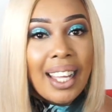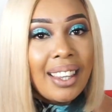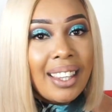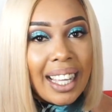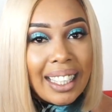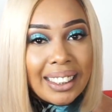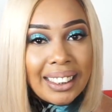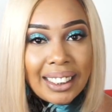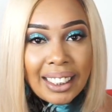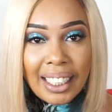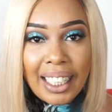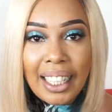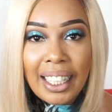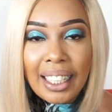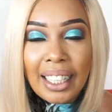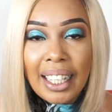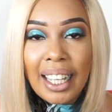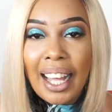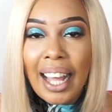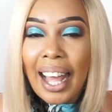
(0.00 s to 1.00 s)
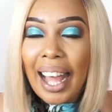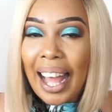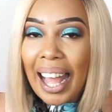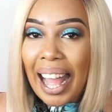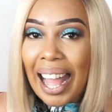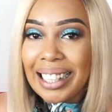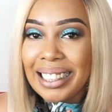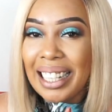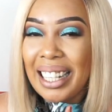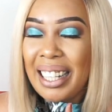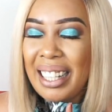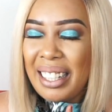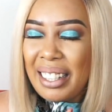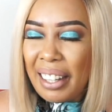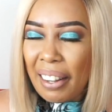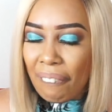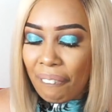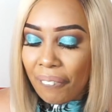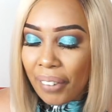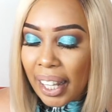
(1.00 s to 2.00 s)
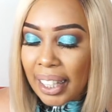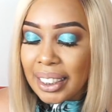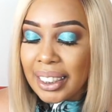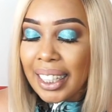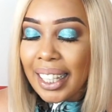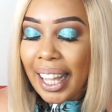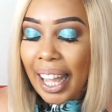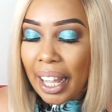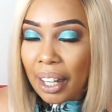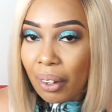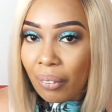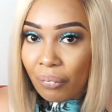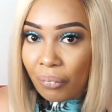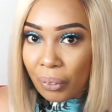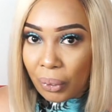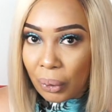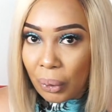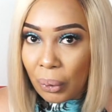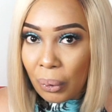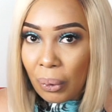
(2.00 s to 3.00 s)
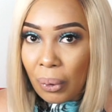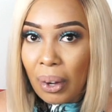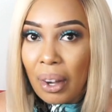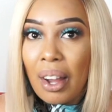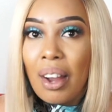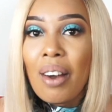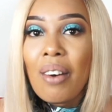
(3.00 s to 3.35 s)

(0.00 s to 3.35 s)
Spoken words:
Their skin has a different kind of glow,